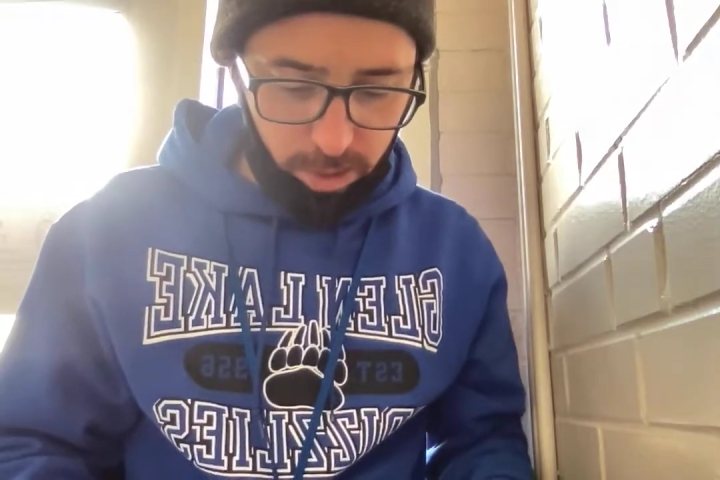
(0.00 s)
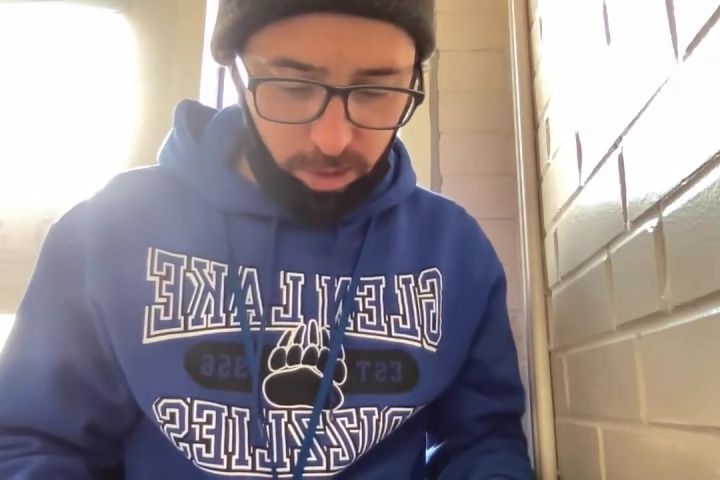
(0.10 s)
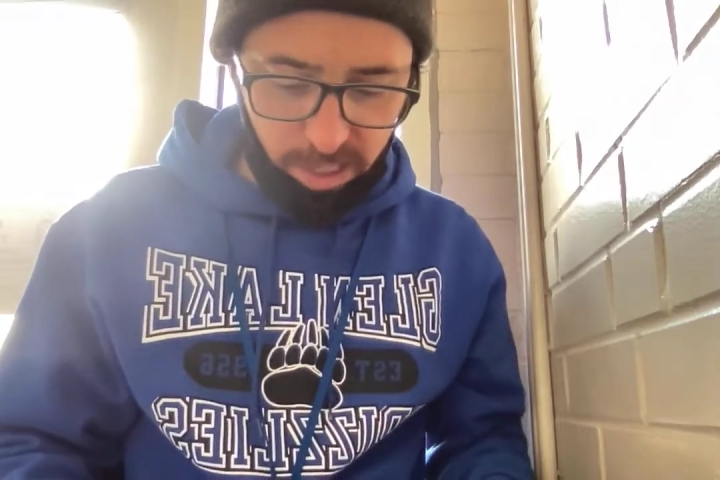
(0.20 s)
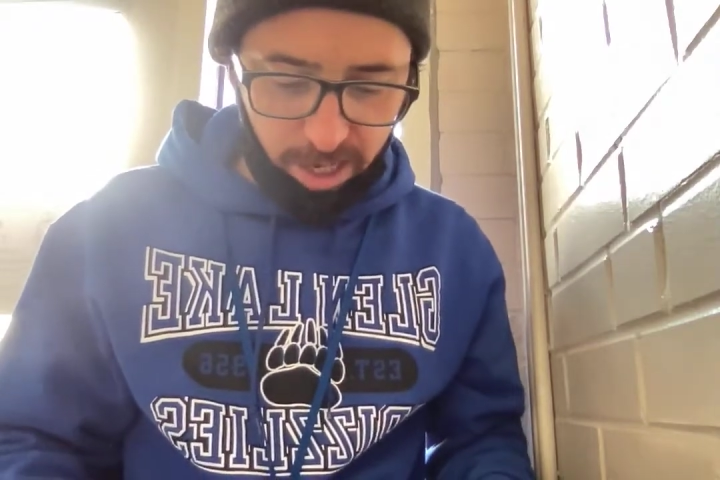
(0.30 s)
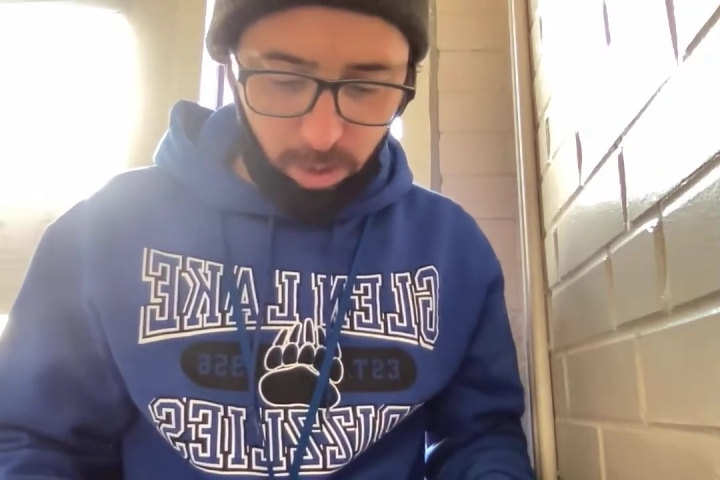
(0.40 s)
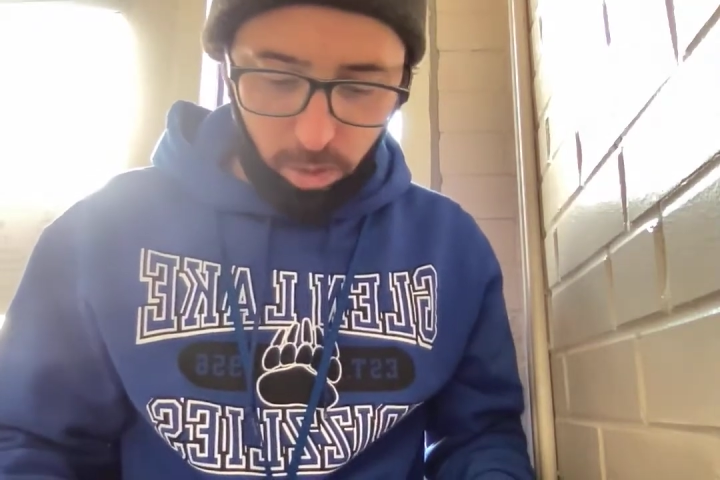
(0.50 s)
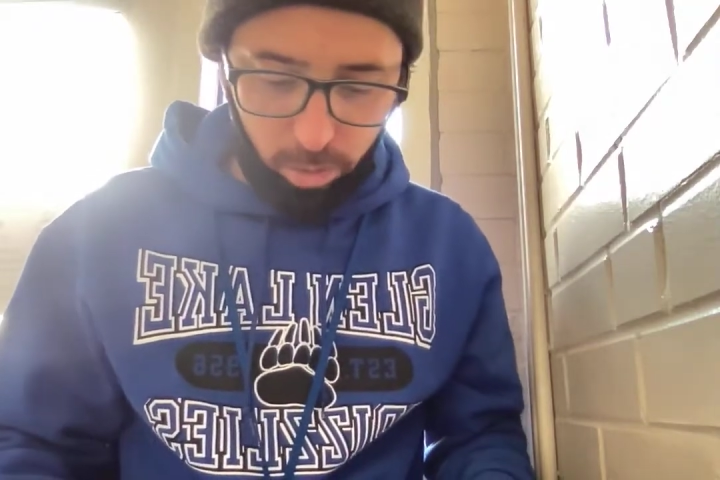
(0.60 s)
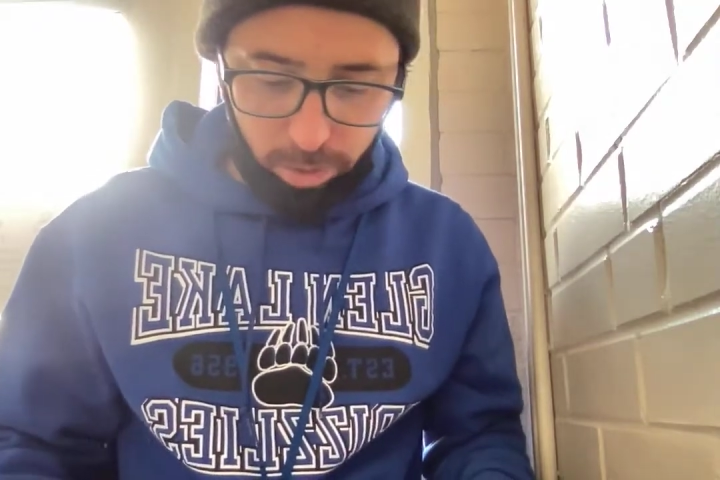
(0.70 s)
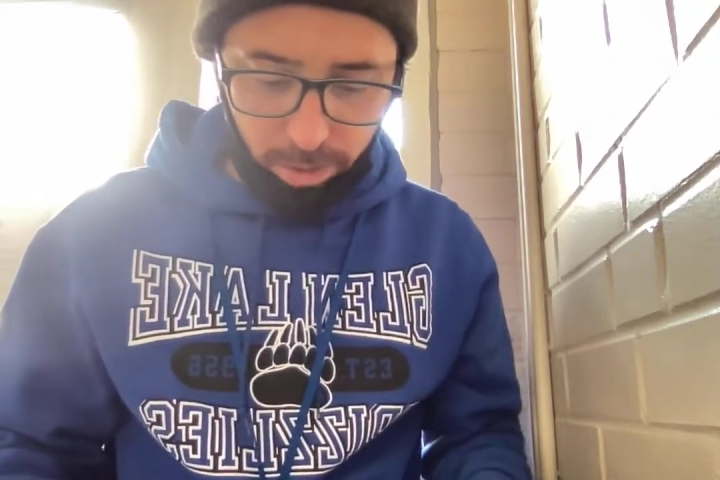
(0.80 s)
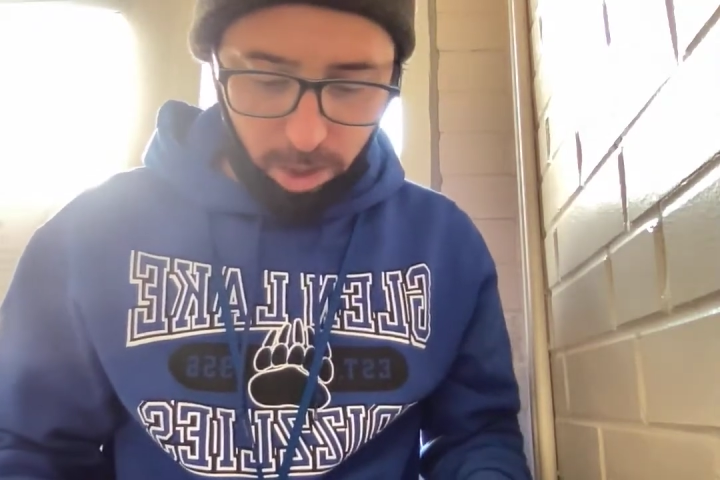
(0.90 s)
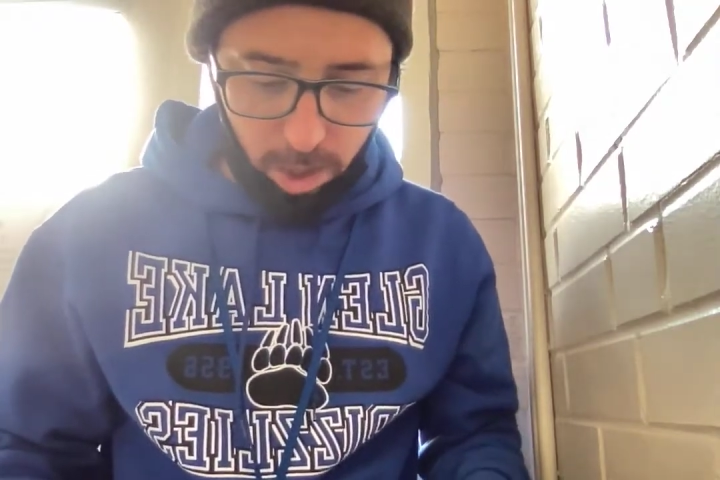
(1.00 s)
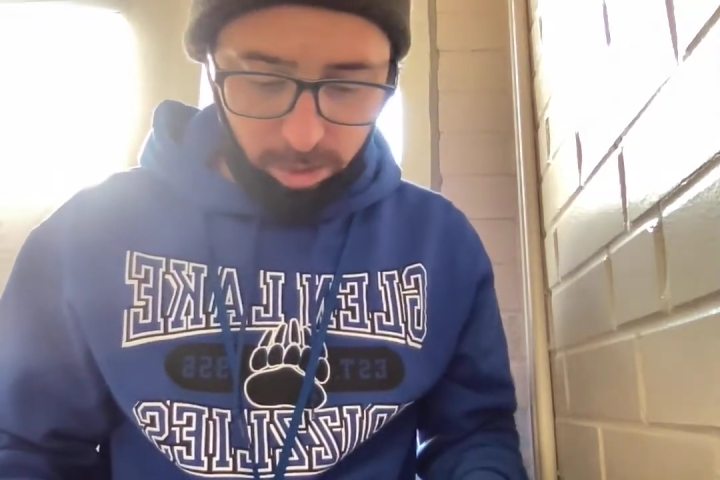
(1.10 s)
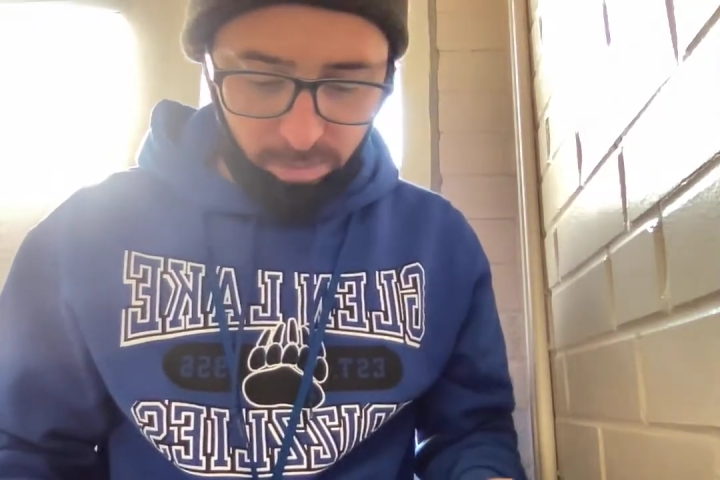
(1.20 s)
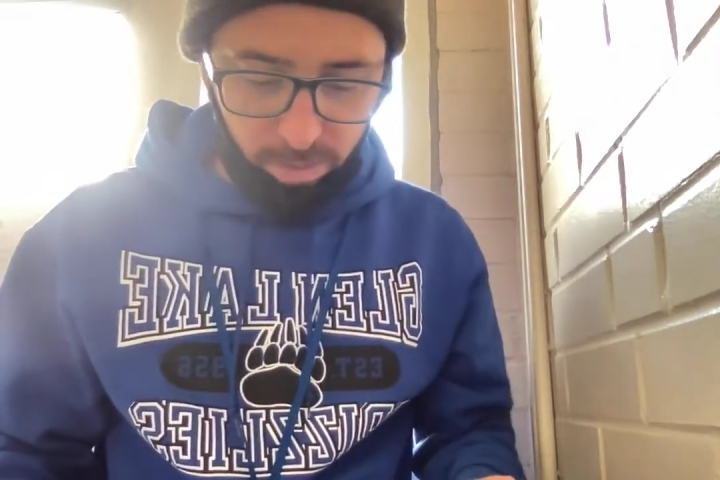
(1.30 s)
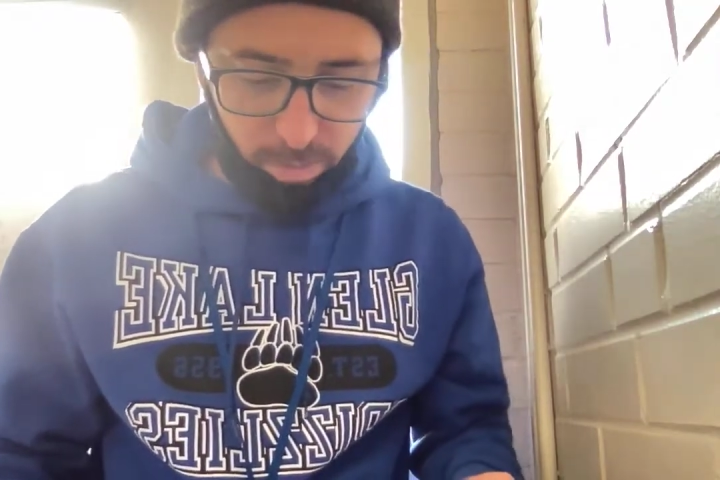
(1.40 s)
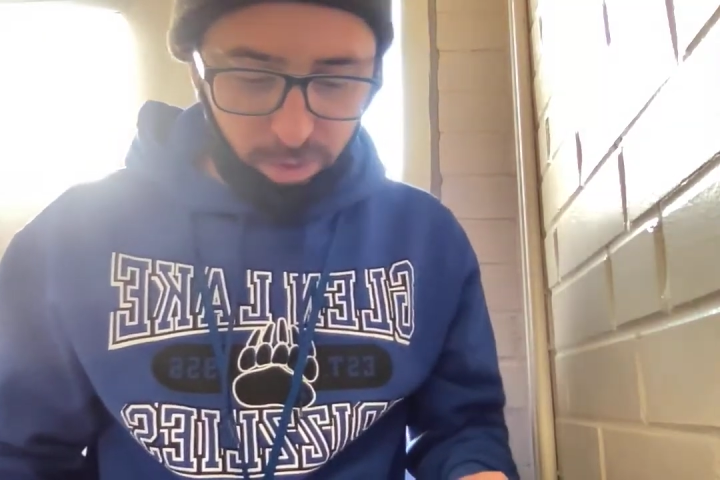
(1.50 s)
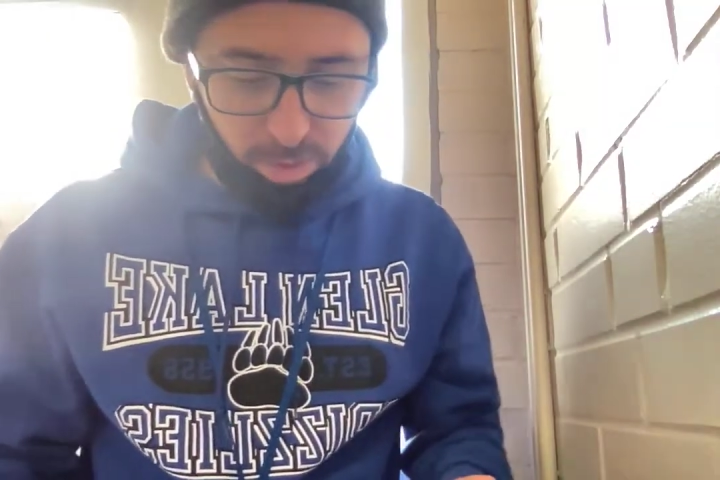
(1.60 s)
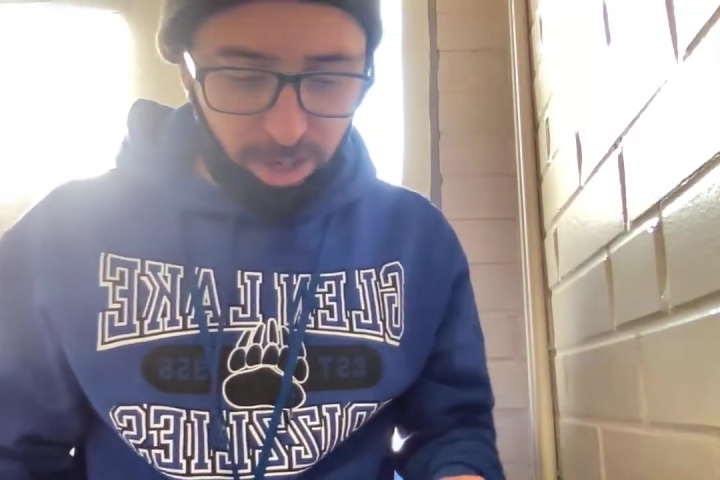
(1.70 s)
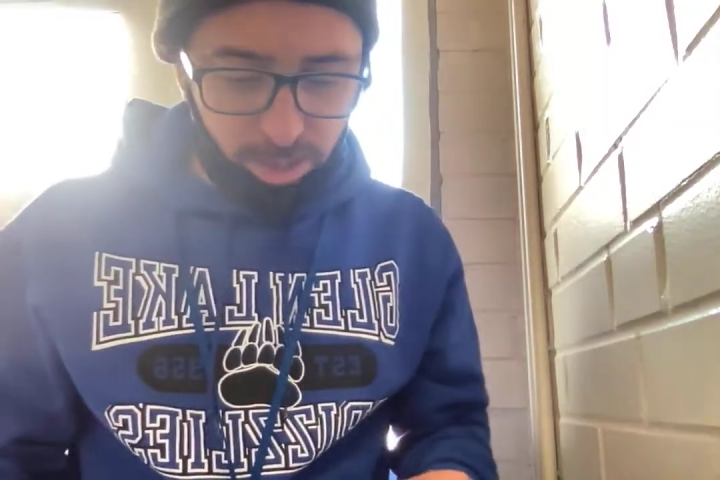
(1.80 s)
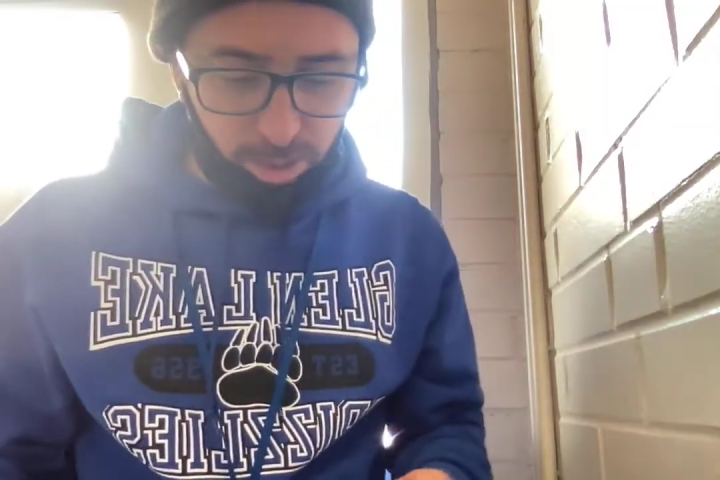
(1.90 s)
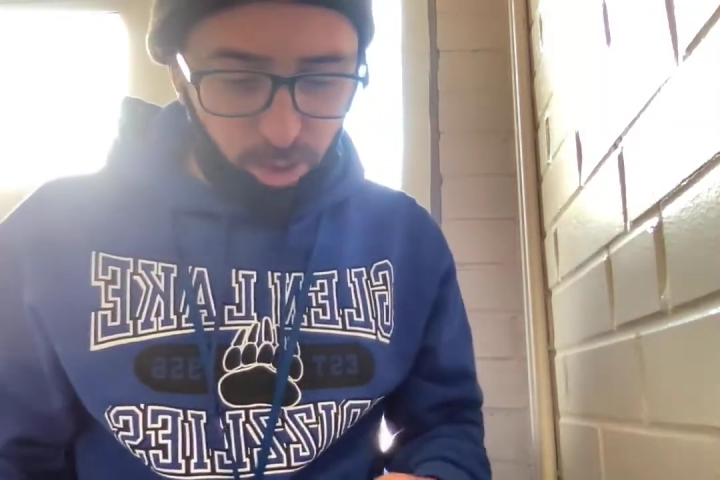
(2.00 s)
He got almost all of them correctly,